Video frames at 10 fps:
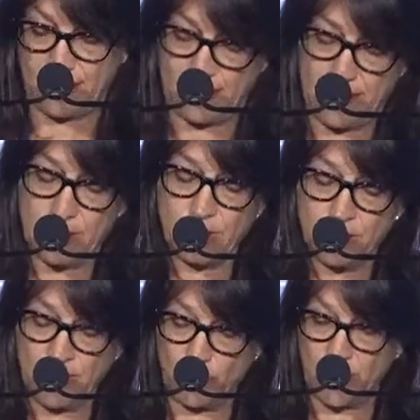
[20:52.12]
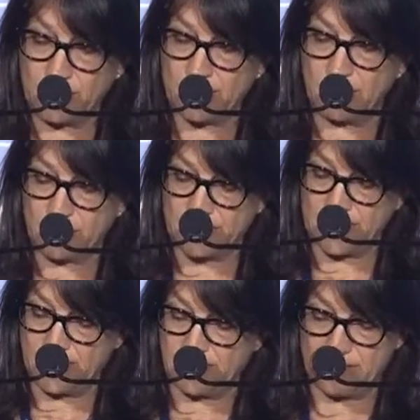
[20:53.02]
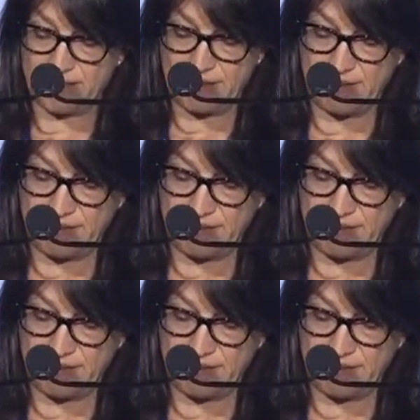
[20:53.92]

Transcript: It took me a while to understand this.